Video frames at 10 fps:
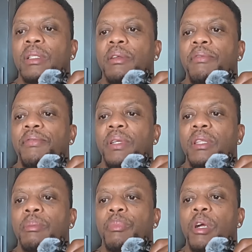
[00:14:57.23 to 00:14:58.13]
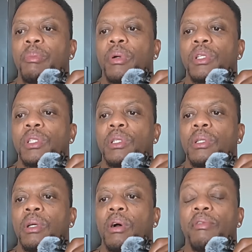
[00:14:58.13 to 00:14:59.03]
defeat the purpose
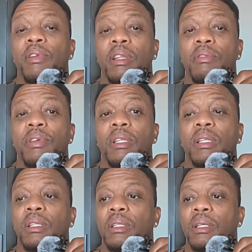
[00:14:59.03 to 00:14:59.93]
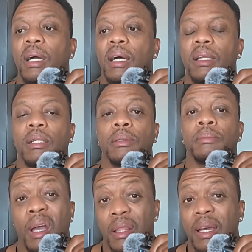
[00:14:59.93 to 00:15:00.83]
of living in Ghana.
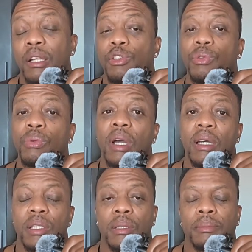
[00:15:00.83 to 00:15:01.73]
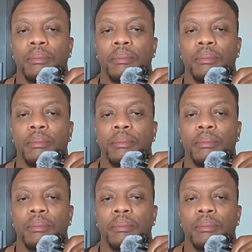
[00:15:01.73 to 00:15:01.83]
And that is true, guys.